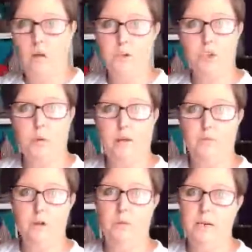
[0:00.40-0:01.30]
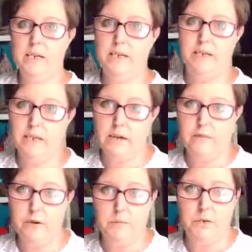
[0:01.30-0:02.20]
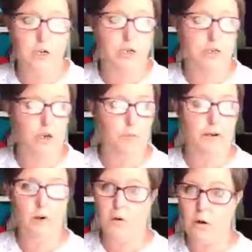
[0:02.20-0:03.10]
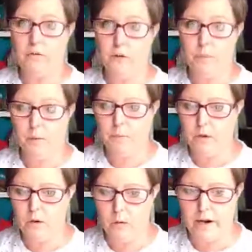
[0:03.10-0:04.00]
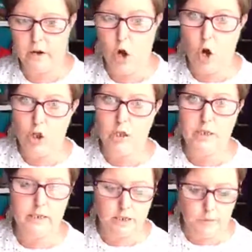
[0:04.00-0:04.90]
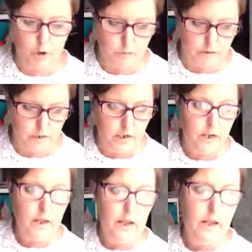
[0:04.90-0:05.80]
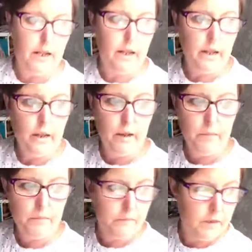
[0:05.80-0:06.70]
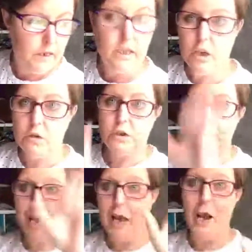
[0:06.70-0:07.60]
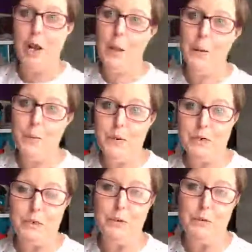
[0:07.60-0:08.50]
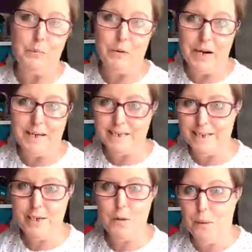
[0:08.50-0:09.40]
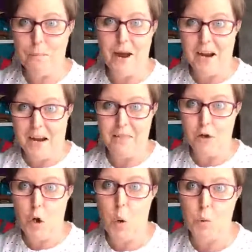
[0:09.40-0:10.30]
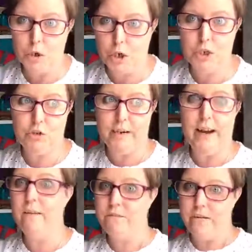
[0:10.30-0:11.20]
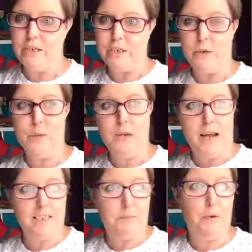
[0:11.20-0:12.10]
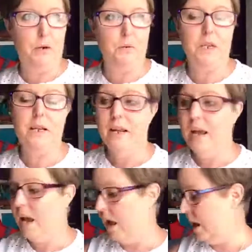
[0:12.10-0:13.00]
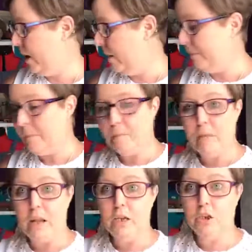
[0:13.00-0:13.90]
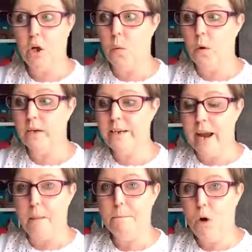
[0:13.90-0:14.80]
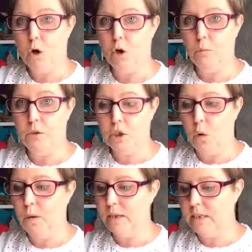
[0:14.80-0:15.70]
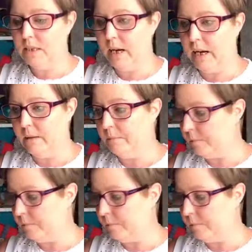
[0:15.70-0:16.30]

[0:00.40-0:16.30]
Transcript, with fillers: I'll just wait a few minutes to see if anybody turns up. I know quite a few people are away on holiday at the moment. Um, so I'll just say hello to Bridie. You'll be back in the cold country very soon, I suppose. Um, so yeah, mock-up sewing today.